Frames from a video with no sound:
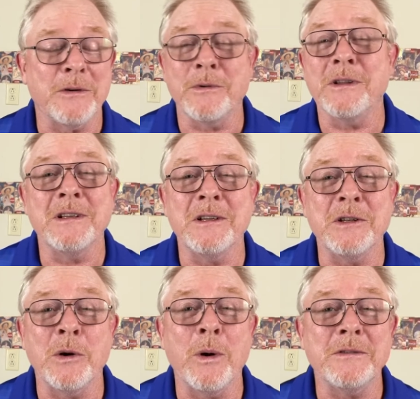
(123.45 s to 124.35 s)
I really didn't
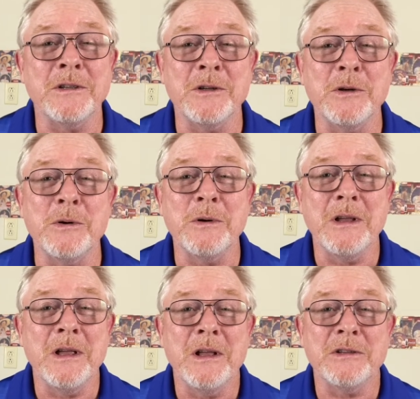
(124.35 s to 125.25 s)
know what to do.
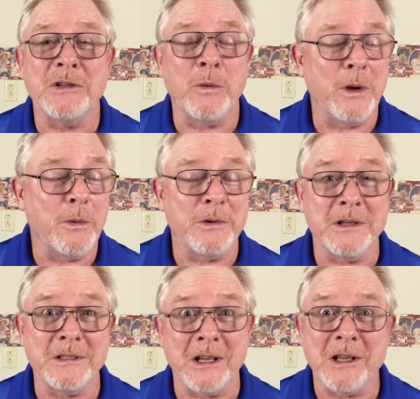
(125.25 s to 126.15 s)
So we were
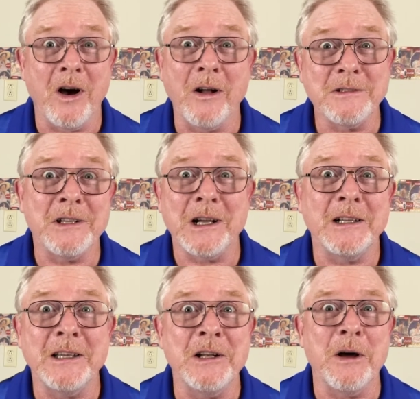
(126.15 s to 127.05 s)
just in constant
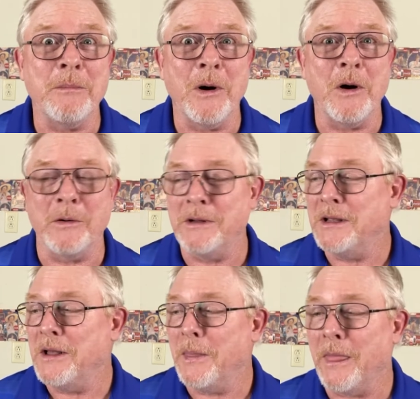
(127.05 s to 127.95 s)
cleanup mode.
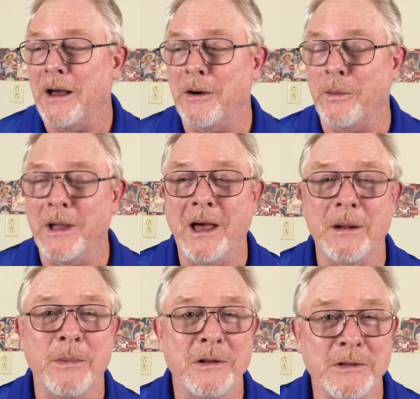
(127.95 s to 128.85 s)
We had a
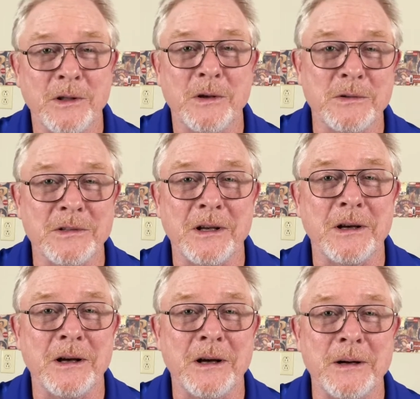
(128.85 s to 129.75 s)
bunch of those,
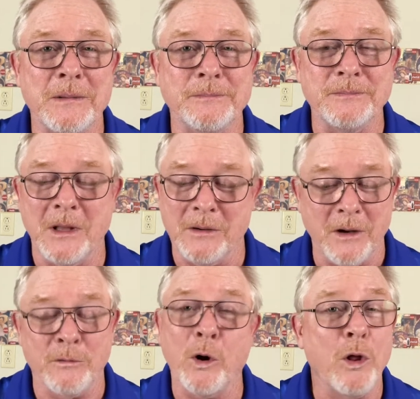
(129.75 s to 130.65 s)
a
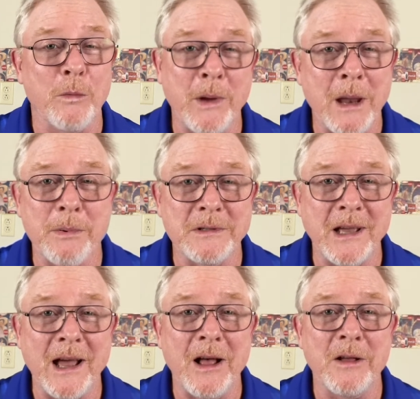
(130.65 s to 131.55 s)
roll of paper
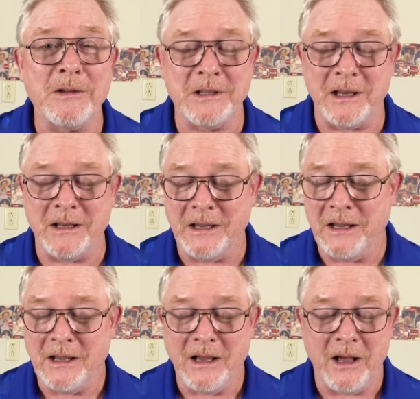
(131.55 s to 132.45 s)
towels and
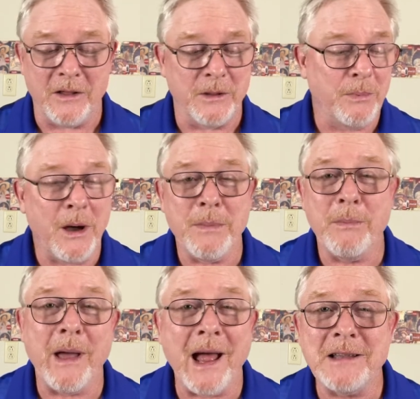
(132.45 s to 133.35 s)
the puppy
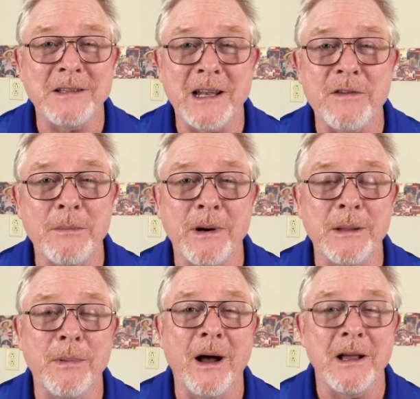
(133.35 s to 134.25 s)
pads that everybody
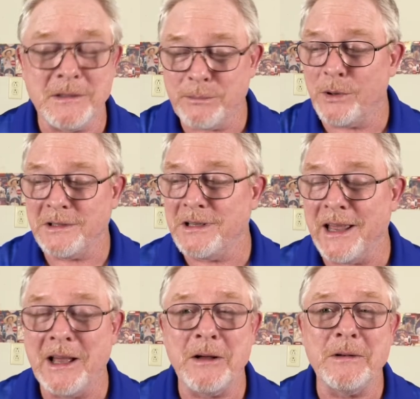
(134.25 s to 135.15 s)
buys and puts
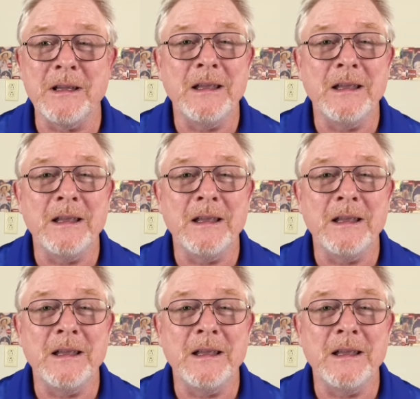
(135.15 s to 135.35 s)
down.